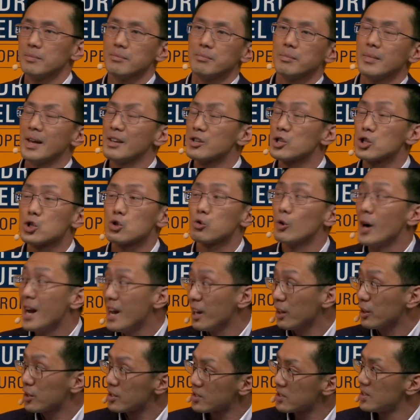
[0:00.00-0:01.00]

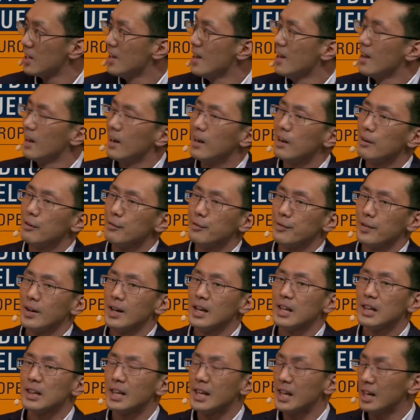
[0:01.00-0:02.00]
strengths of
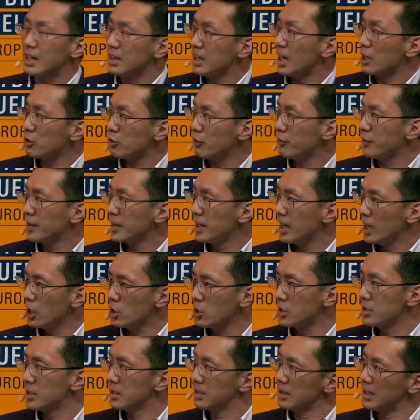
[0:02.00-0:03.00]

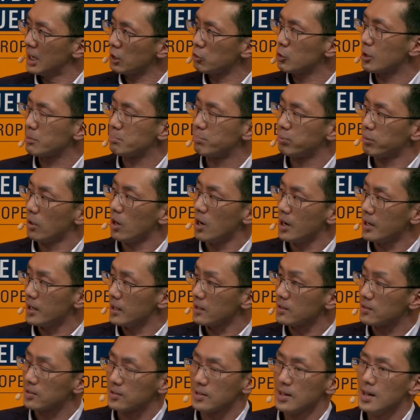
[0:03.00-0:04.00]
electrification and electric
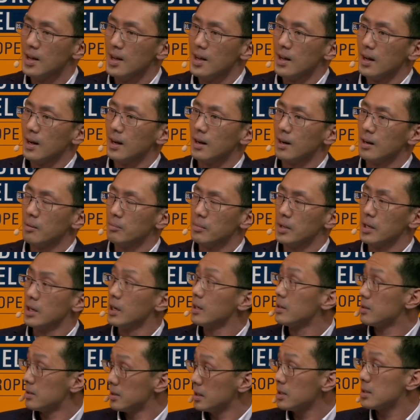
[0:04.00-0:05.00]
products,
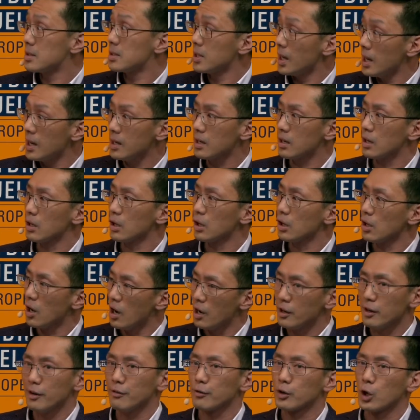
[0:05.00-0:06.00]
it did take a
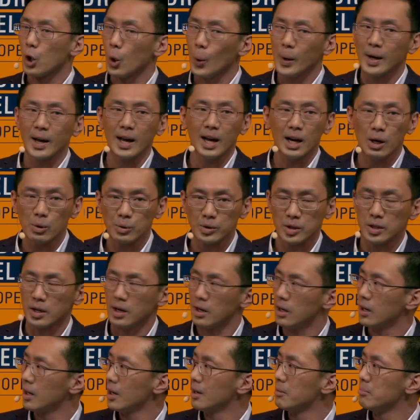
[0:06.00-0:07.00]
lot of going out
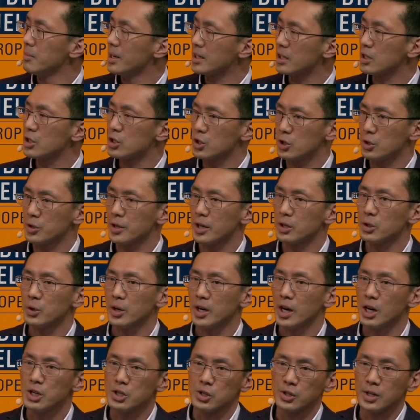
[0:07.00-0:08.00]
there and making sure that
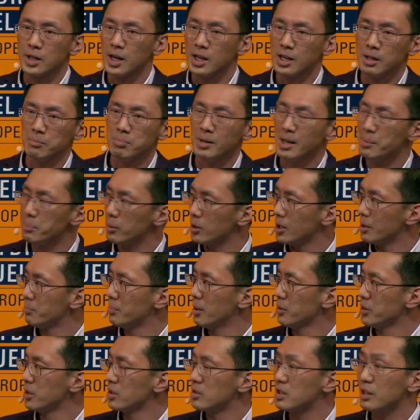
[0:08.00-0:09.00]
you're educating people
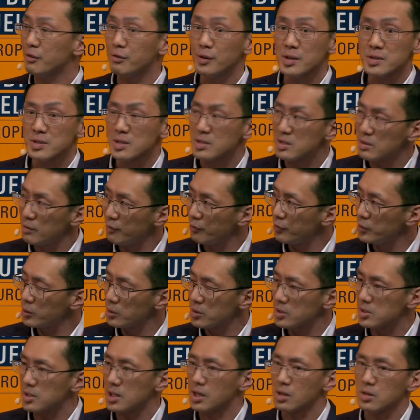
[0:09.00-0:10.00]
about the differences in
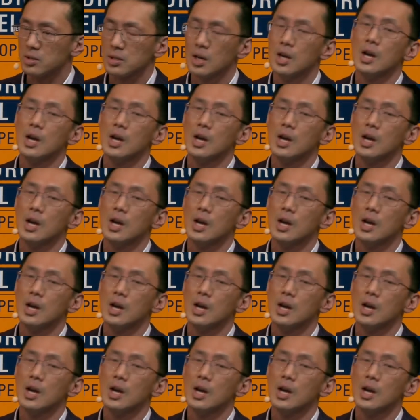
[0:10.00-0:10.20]
fuel cells,